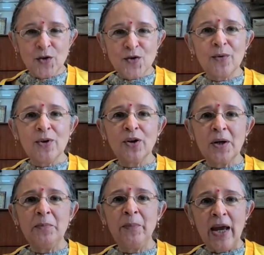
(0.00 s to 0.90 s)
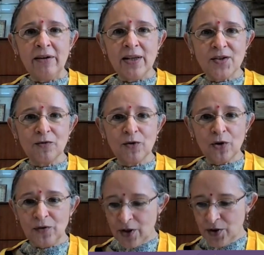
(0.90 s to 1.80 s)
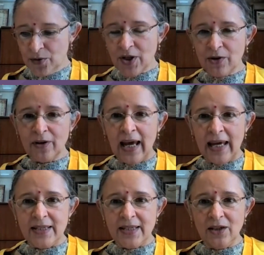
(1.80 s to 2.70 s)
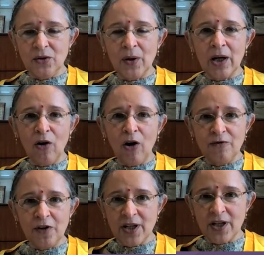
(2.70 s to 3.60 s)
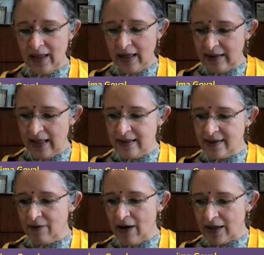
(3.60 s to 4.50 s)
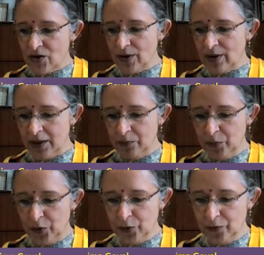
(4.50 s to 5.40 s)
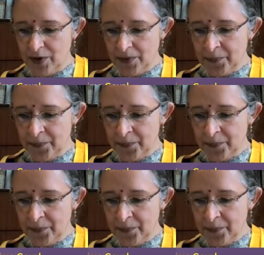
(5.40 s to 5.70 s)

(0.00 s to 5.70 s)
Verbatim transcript: So when you compare rates of growth with 2019, you are confident that things have actually improved.